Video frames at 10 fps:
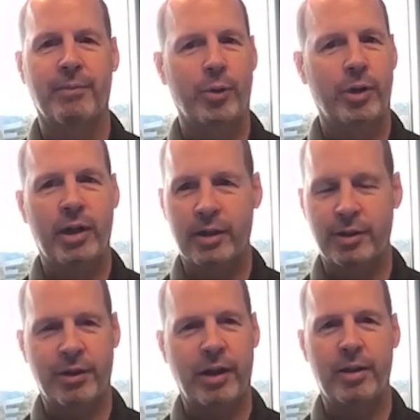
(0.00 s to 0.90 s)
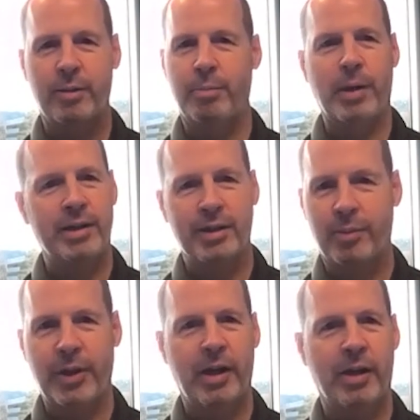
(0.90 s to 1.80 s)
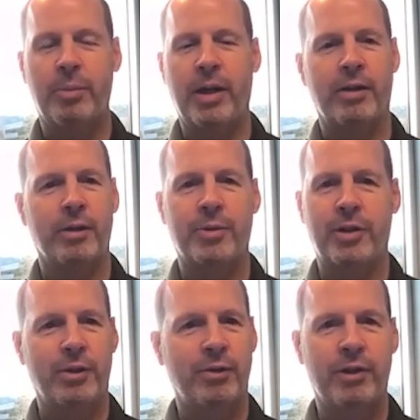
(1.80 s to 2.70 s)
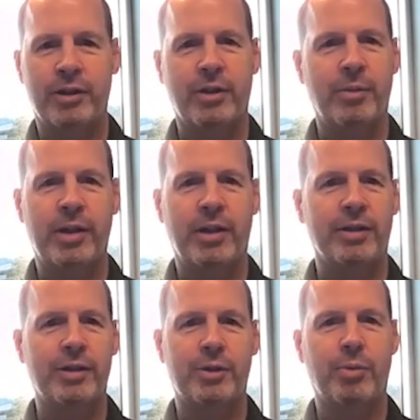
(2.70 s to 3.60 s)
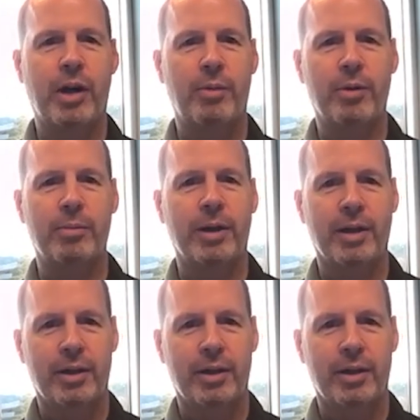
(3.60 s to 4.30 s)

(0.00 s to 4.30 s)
We're not going to try to buy something out of bankruptcy or fix somebody else's problem.